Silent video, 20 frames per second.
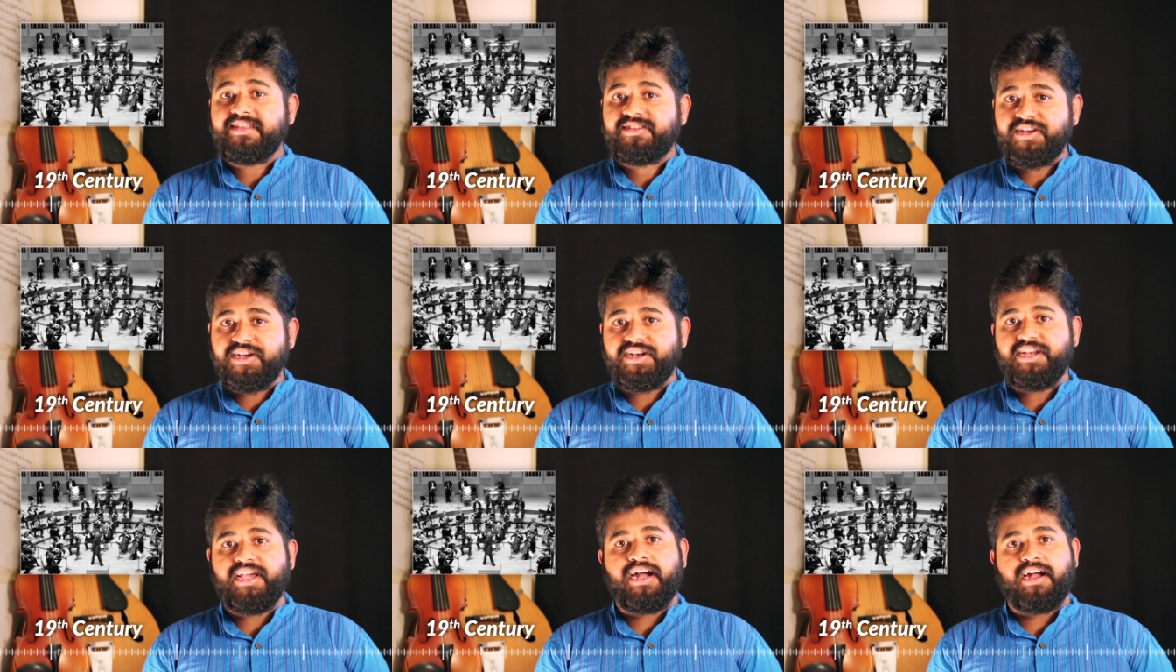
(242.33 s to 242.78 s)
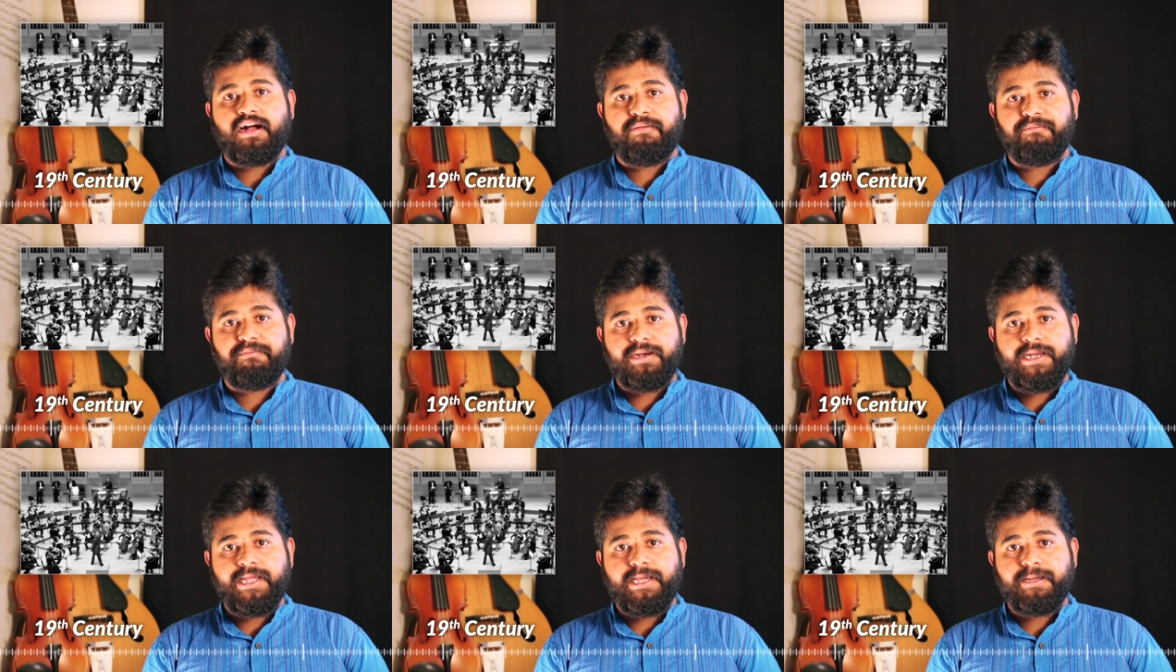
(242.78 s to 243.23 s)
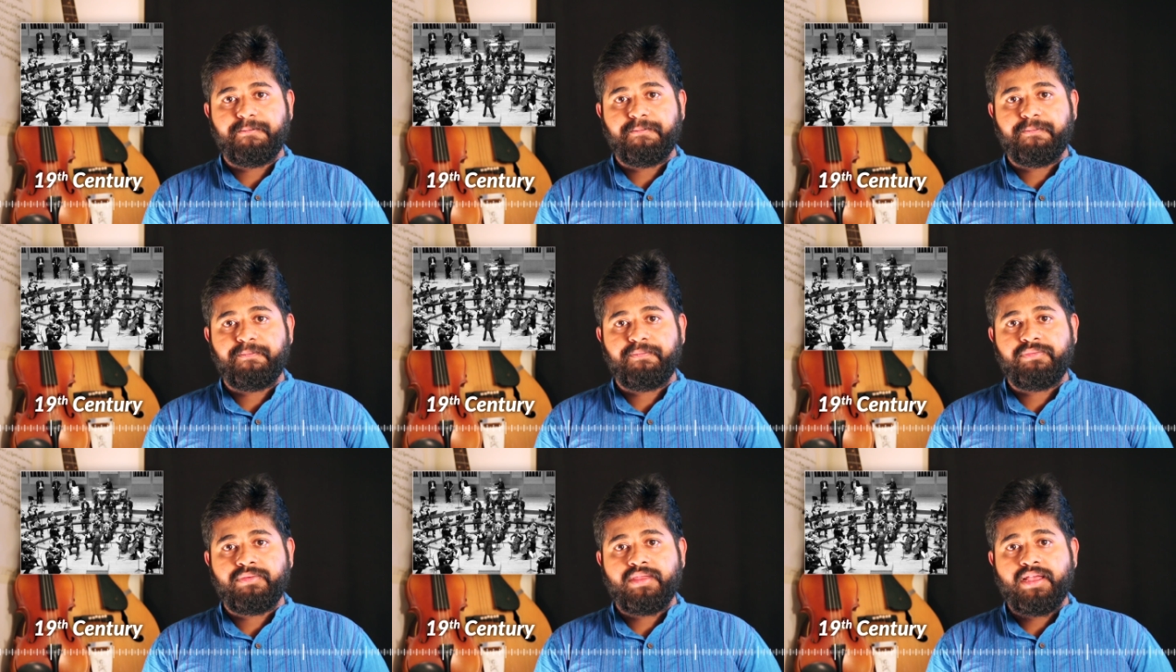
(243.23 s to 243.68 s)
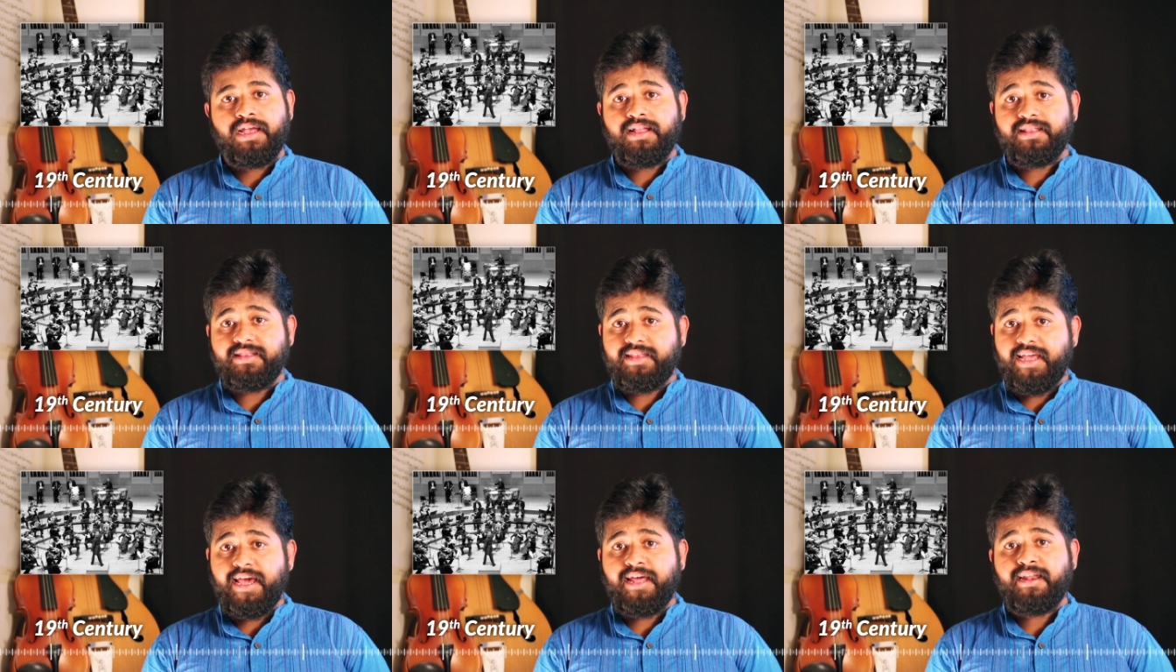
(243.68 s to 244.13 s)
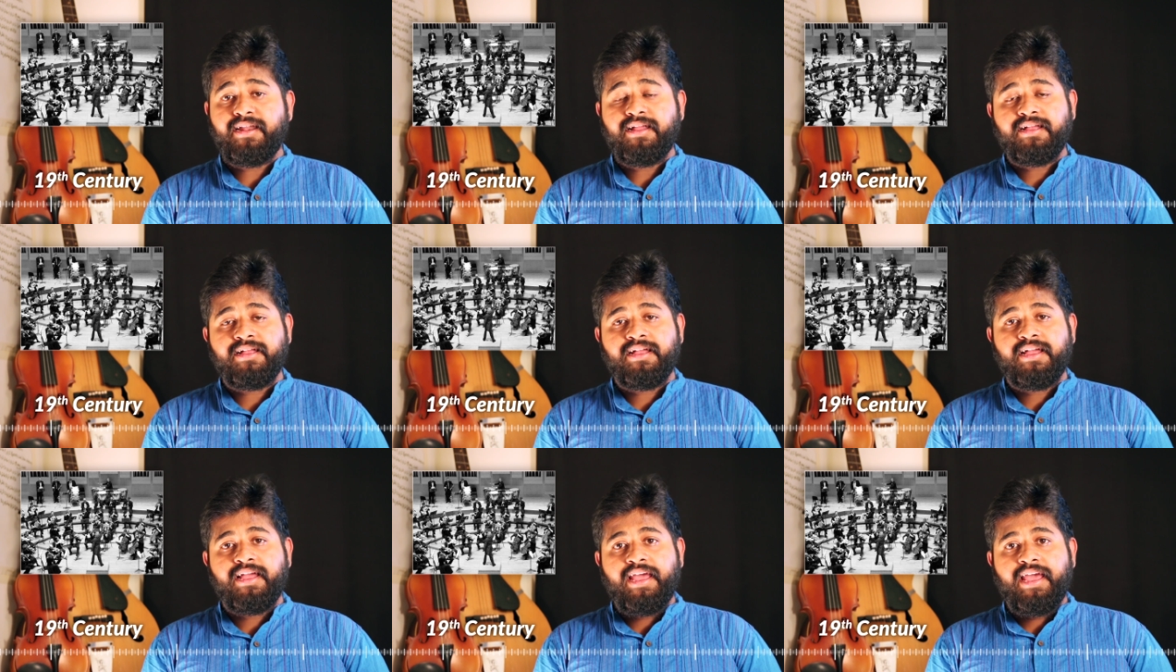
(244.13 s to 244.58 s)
East India Company. There,